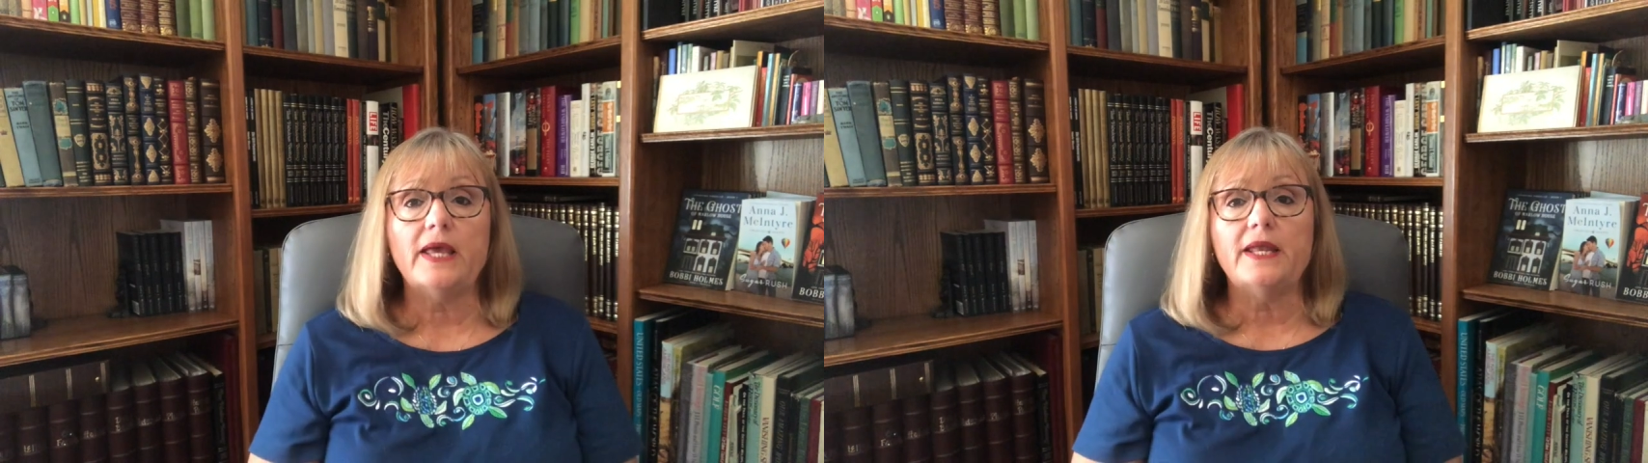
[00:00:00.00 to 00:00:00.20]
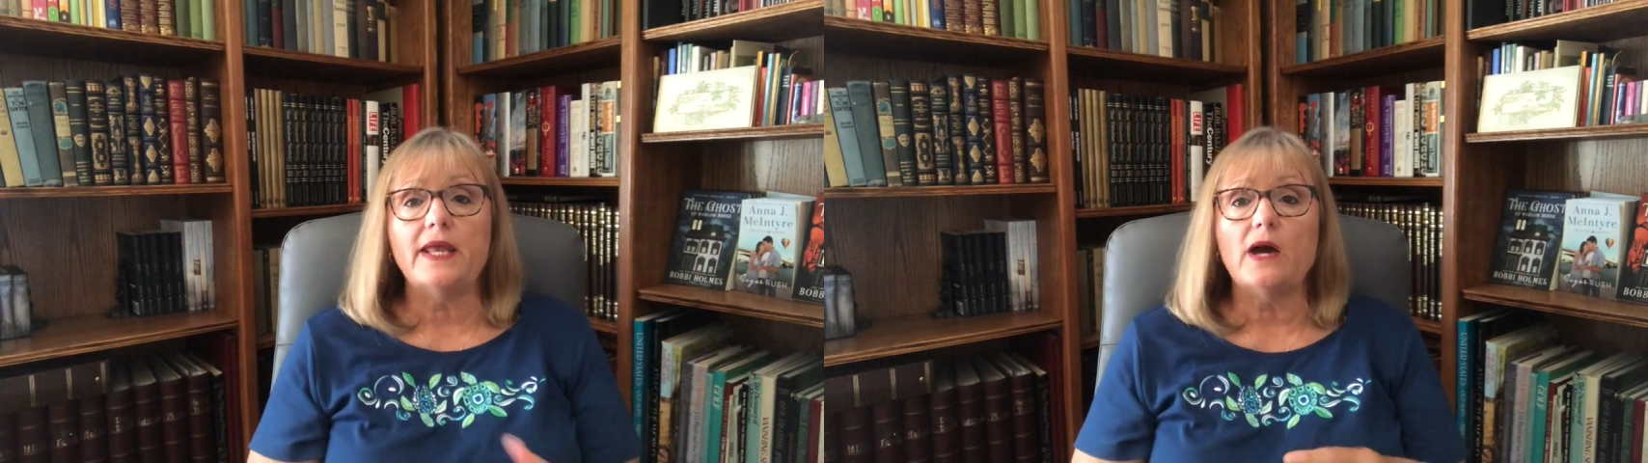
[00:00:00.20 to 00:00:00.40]

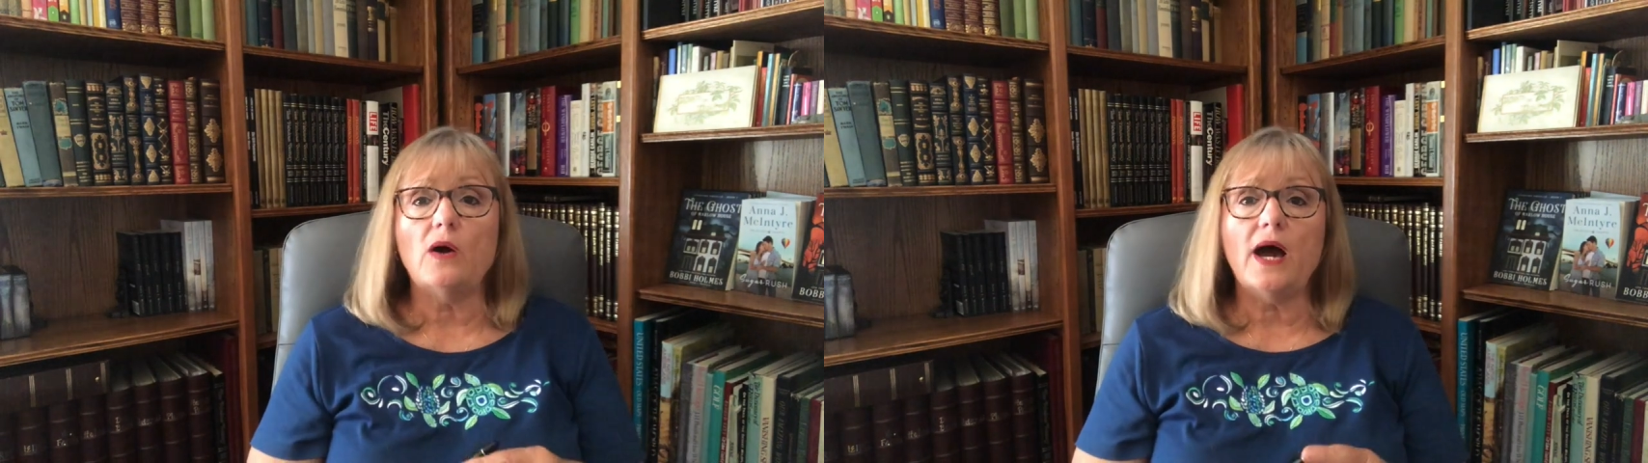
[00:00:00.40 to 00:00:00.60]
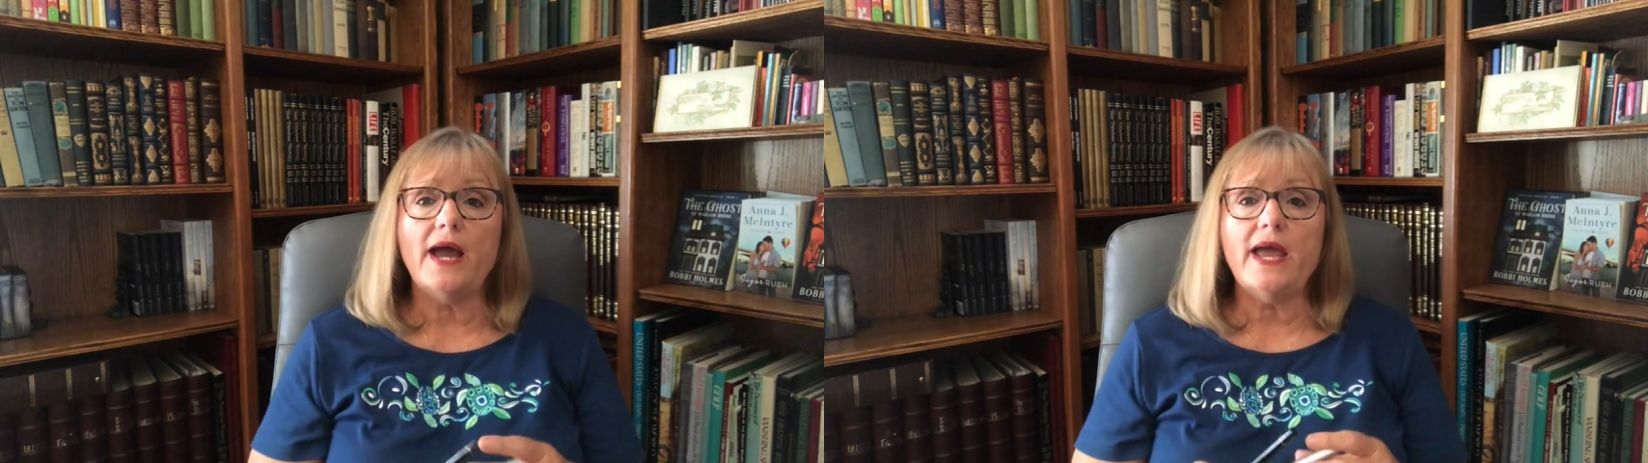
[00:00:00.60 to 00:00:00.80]
Now
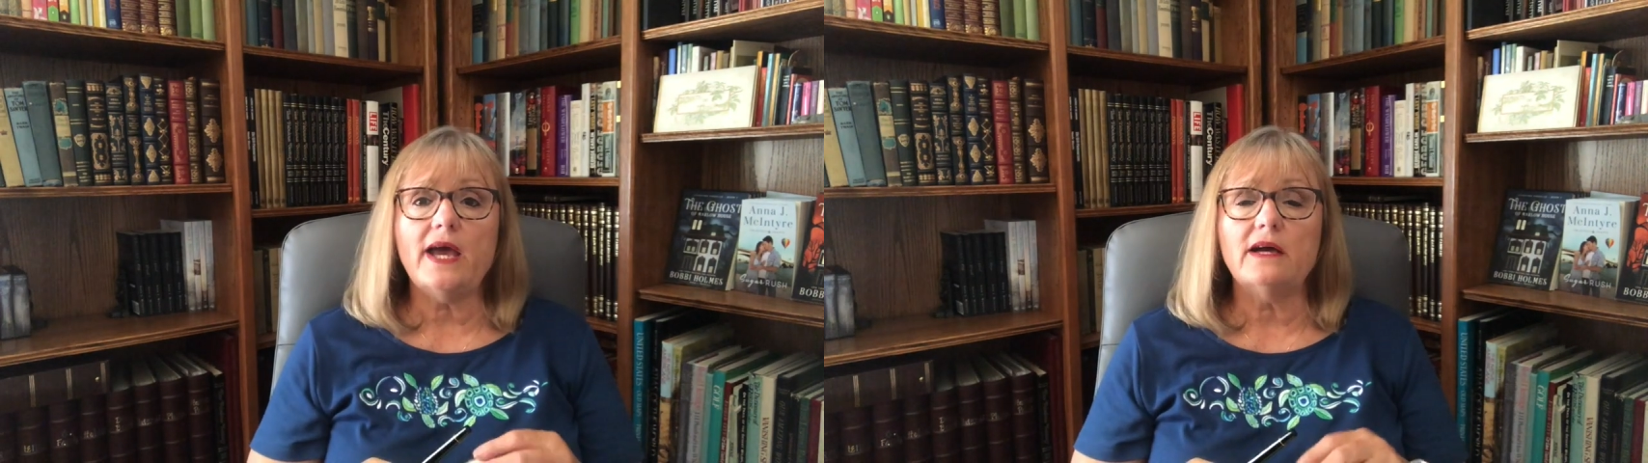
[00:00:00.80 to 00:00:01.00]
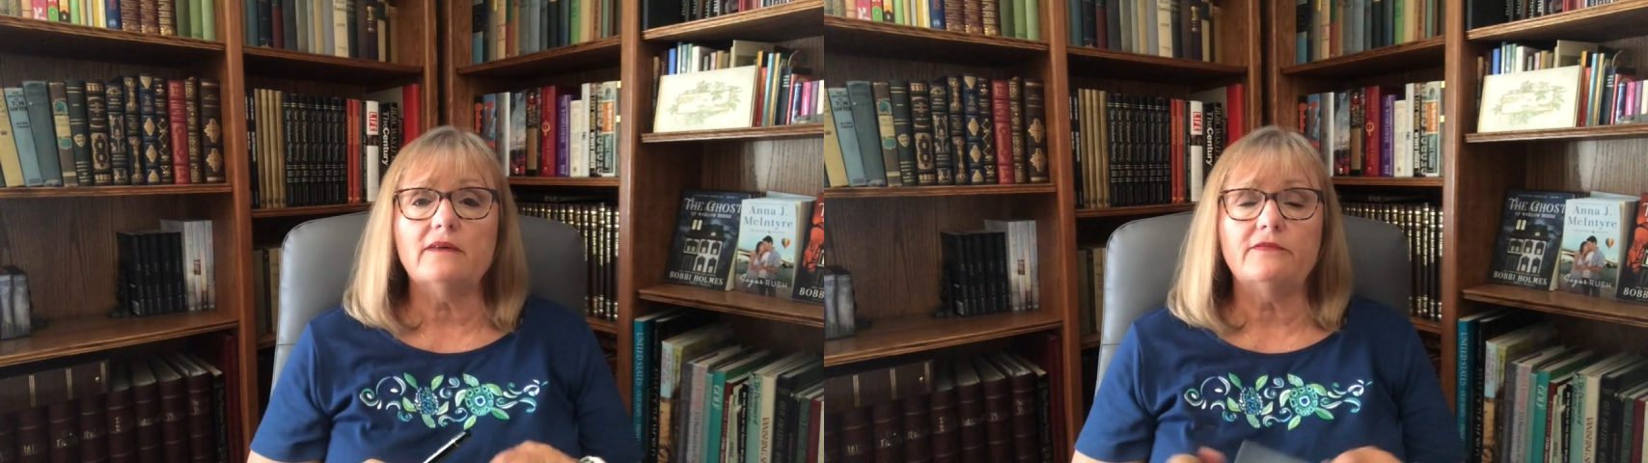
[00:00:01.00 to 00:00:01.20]
I
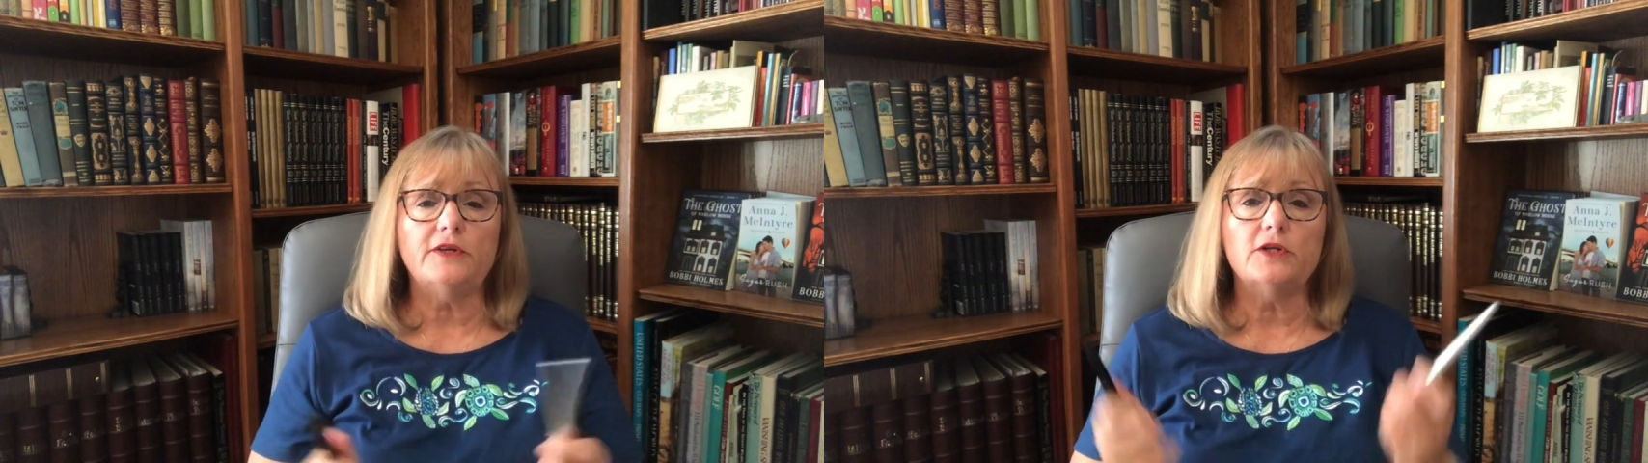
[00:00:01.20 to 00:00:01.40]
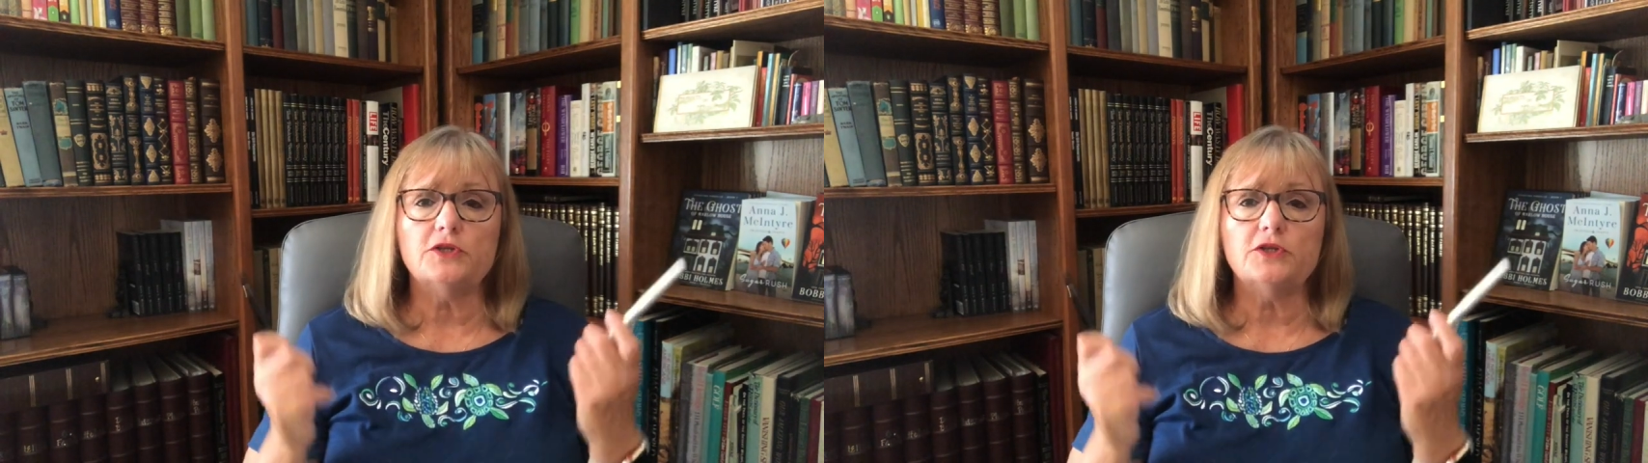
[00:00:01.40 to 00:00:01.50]
have,